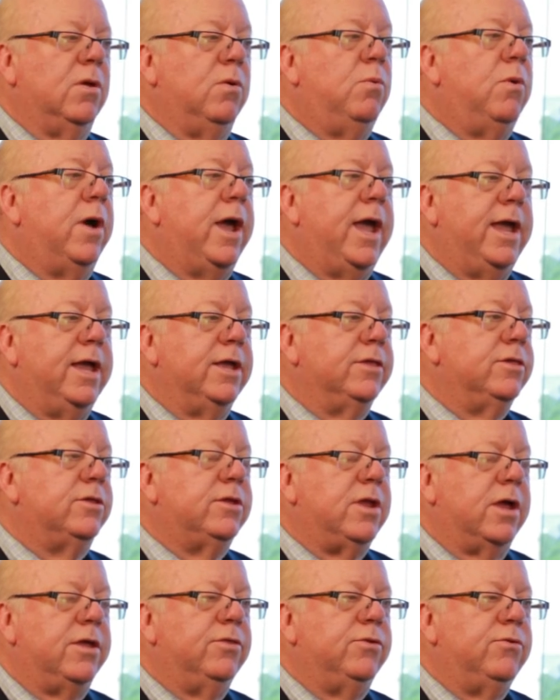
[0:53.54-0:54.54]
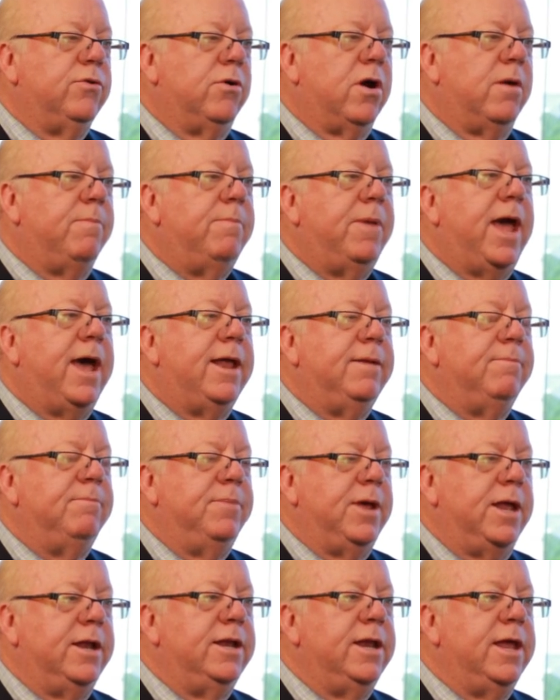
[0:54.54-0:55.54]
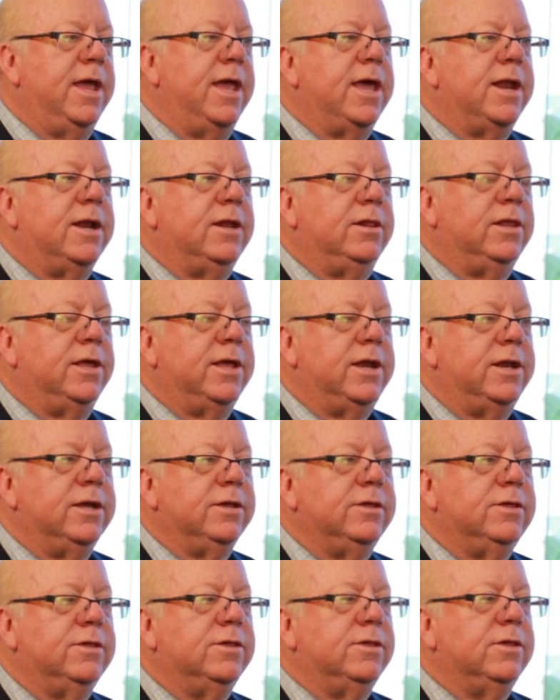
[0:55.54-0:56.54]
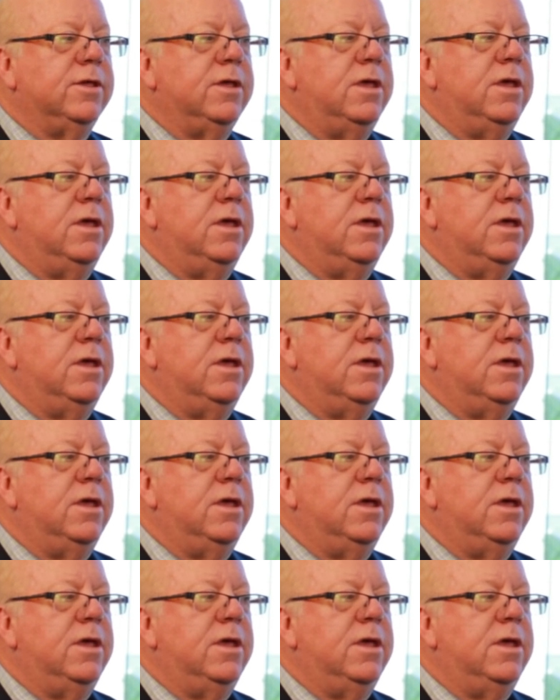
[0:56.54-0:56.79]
way. It's done through our patent pending analytics.